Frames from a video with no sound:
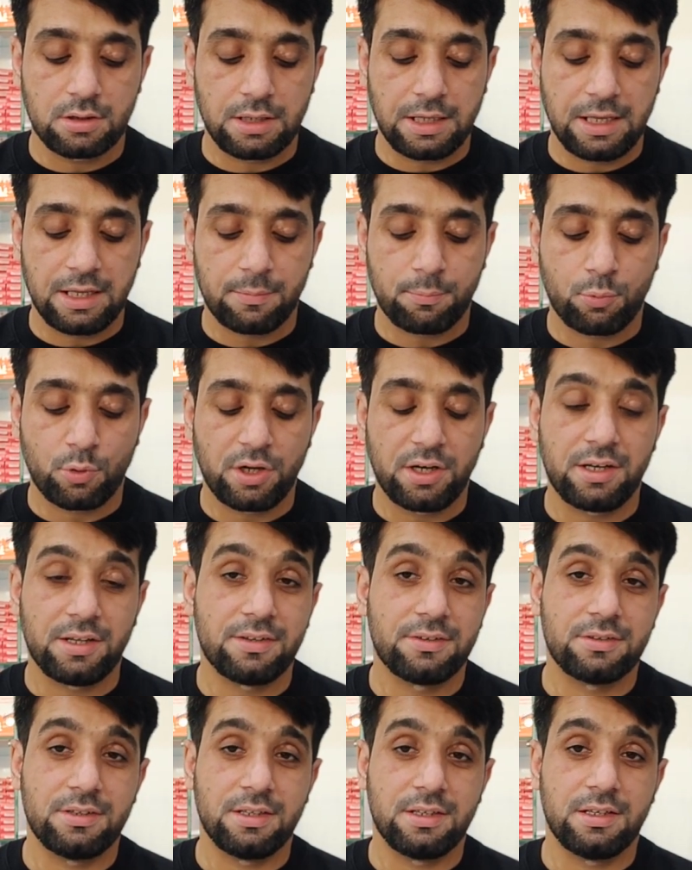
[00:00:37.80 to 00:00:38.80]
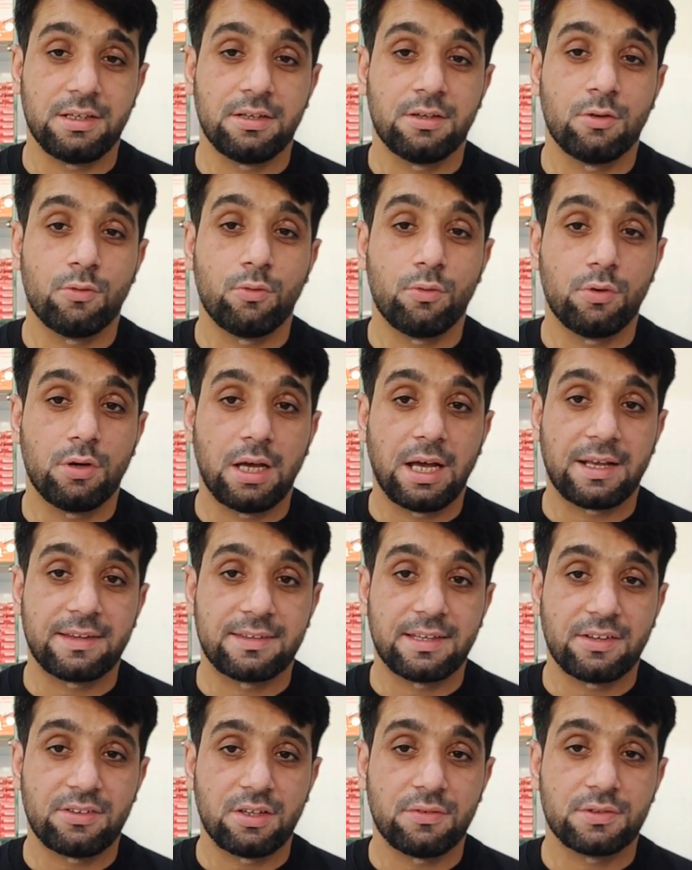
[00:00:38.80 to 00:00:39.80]
here point is the
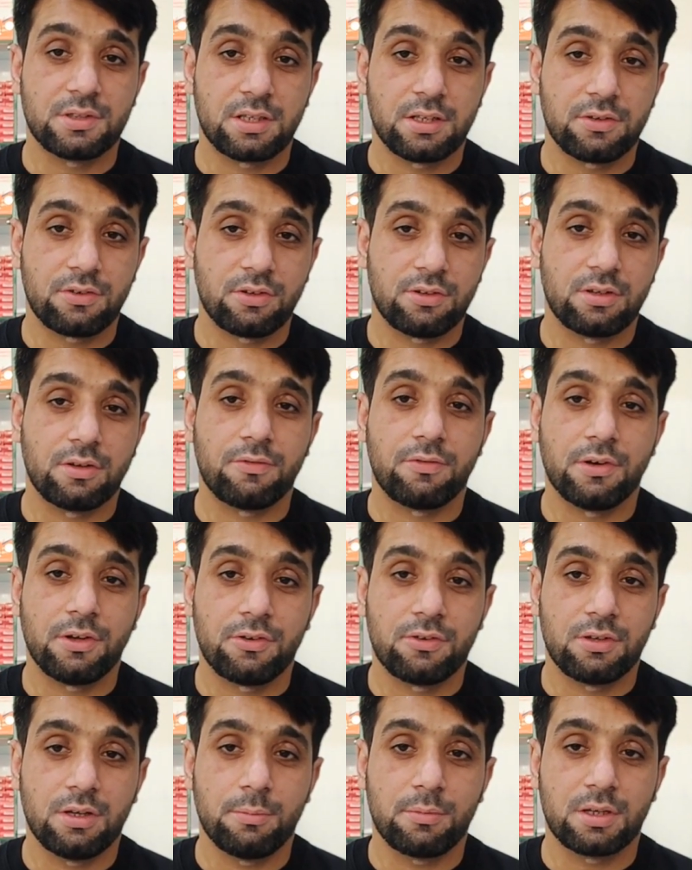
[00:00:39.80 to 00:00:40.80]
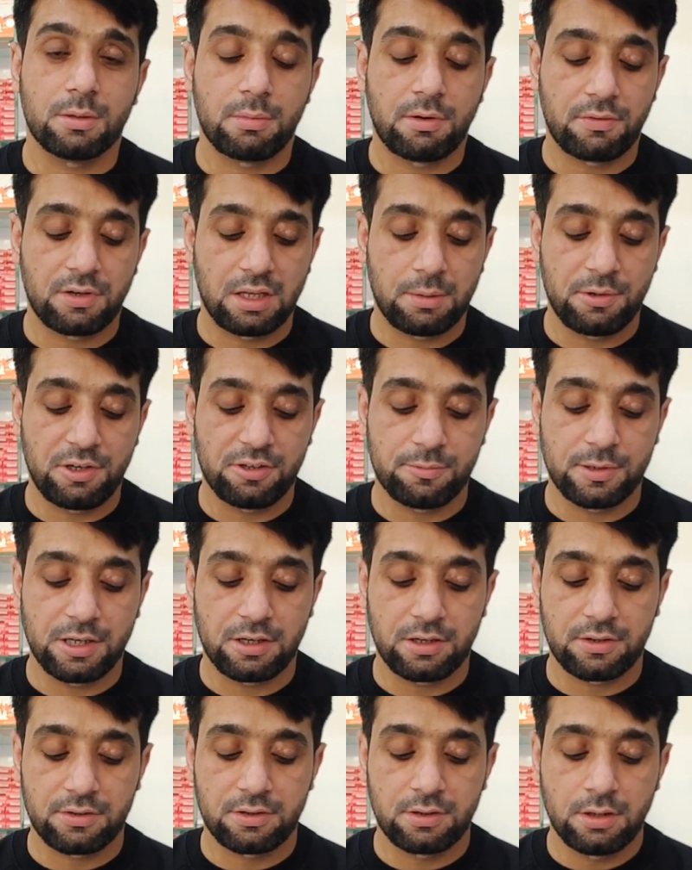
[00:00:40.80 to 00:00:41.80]
excessive thirst is the first symptom of diabetes
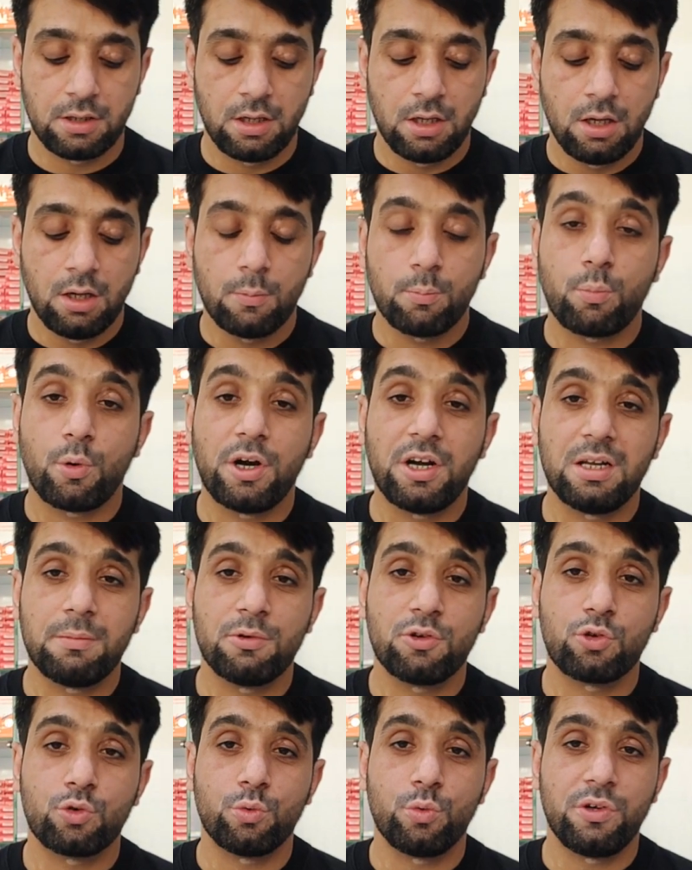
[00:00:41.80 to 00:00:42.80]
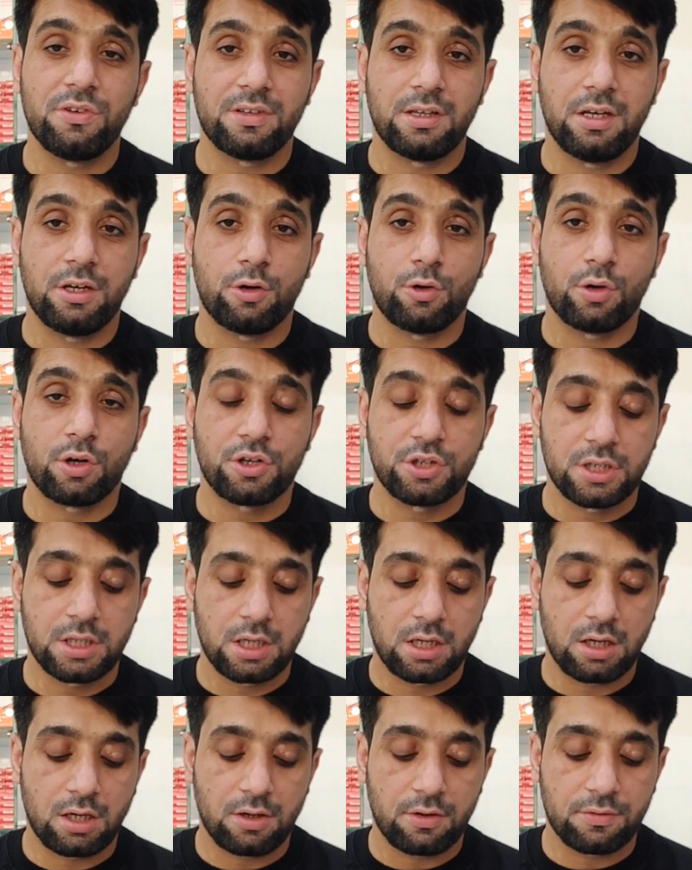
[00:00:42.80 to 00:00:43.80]
mellitus. Point number two is an
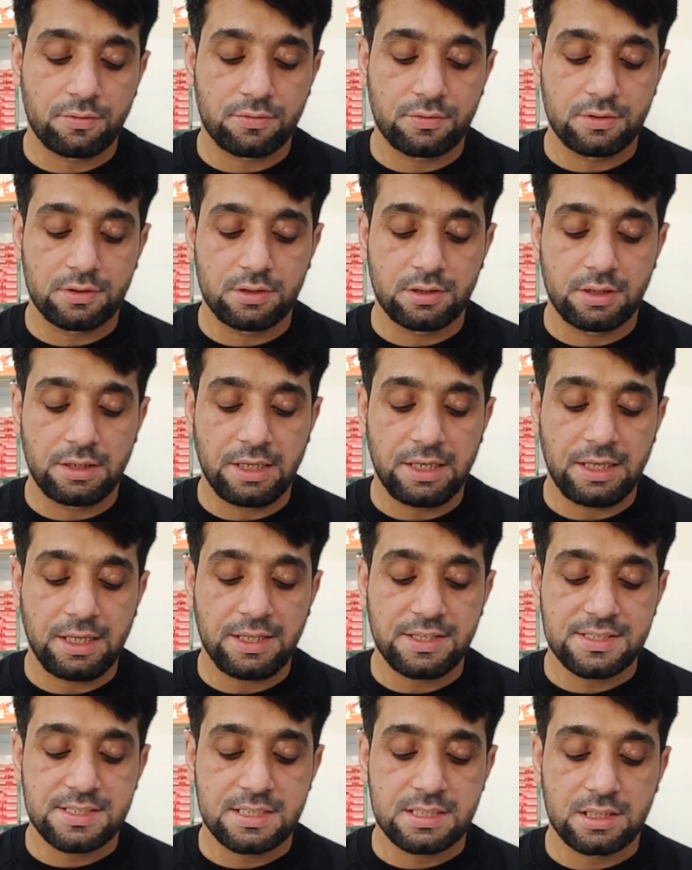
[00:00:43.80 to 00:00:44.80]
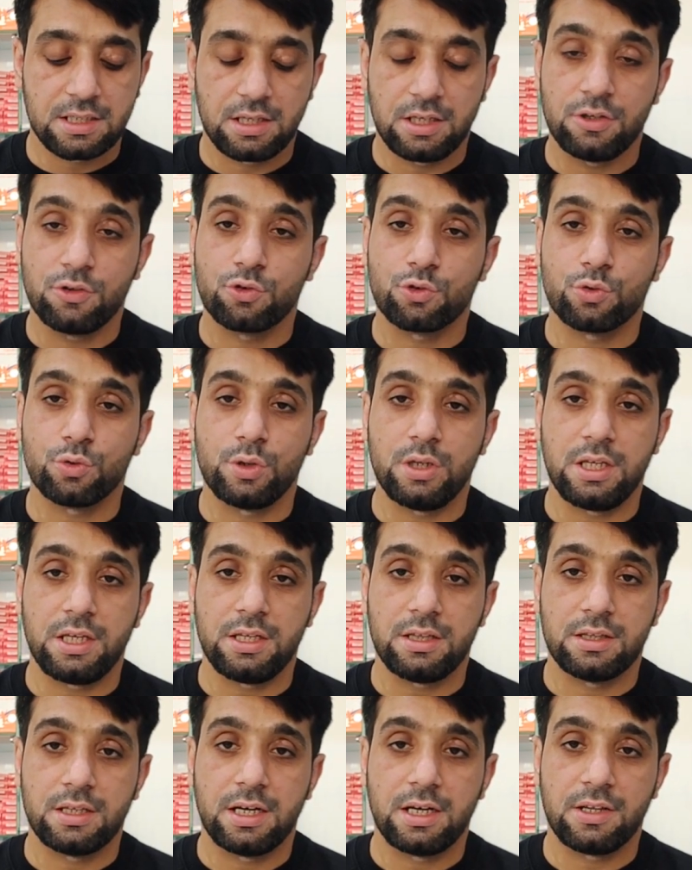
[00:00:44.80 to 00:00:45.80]
introduction of Lilly's
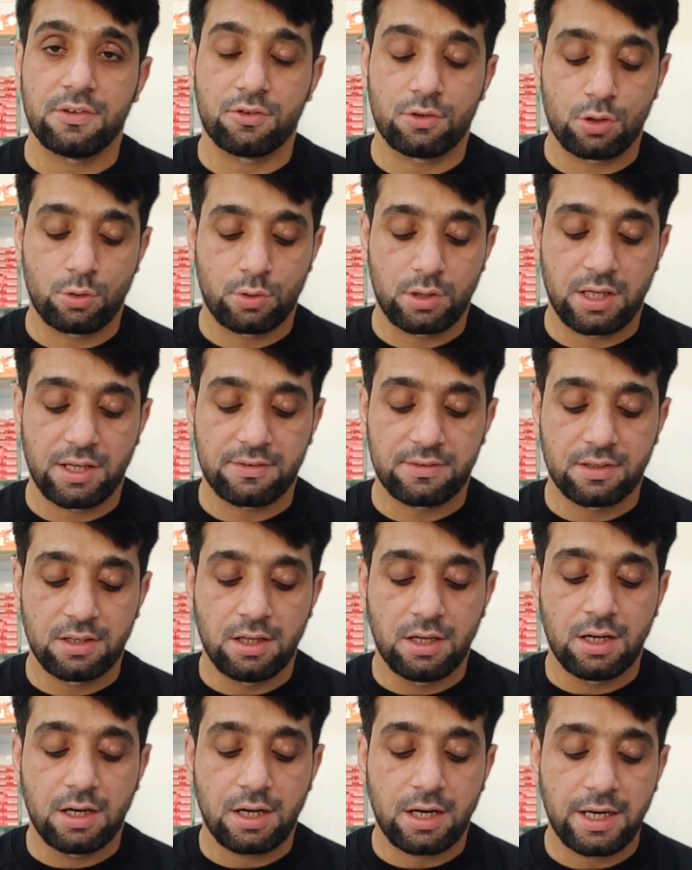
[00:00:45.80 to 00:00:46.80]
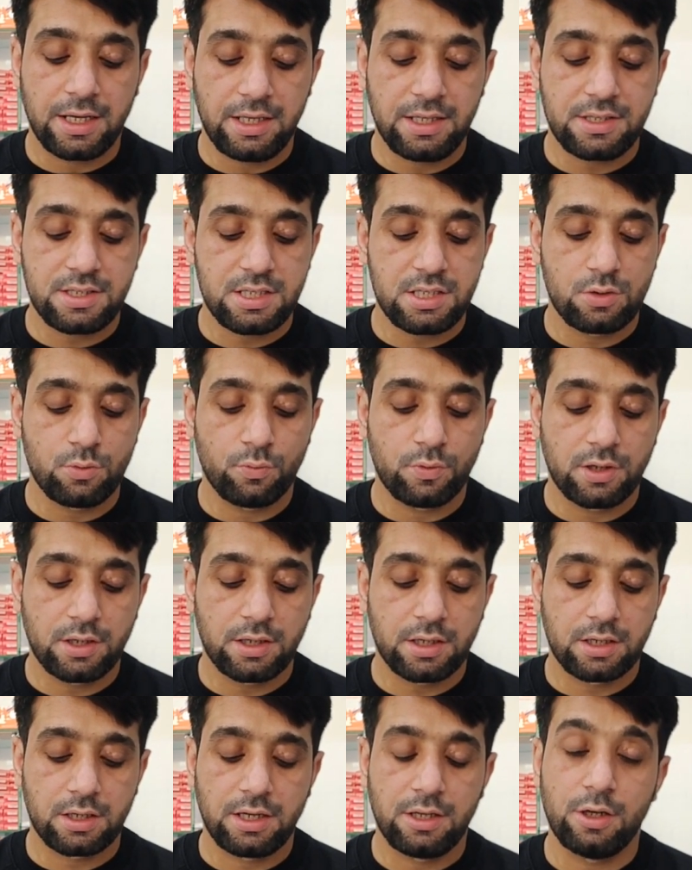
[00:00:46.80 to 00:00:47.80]
insulin that is known as iletin
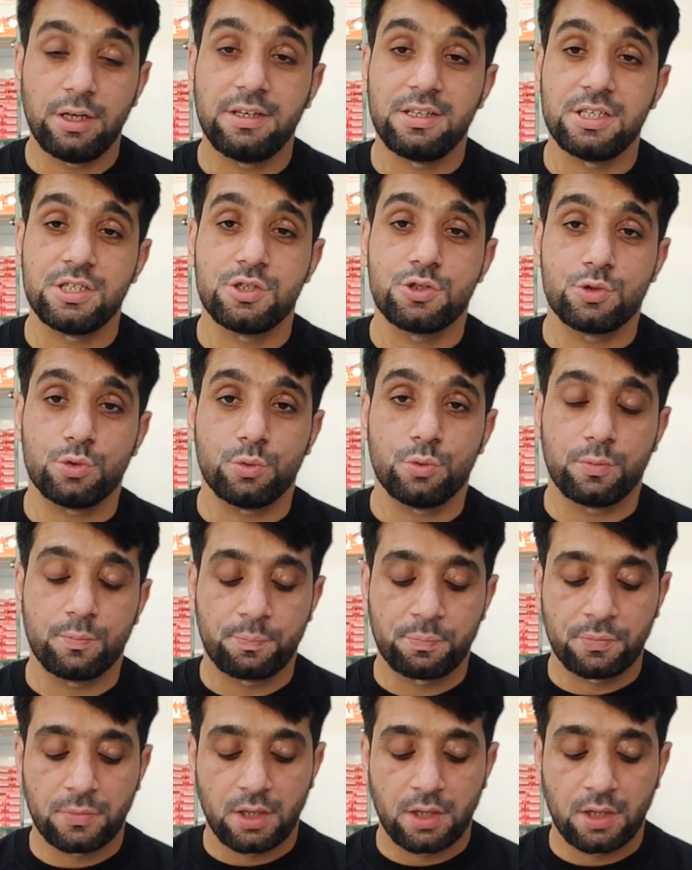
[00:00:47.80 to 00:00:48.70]
1 and iletin 2.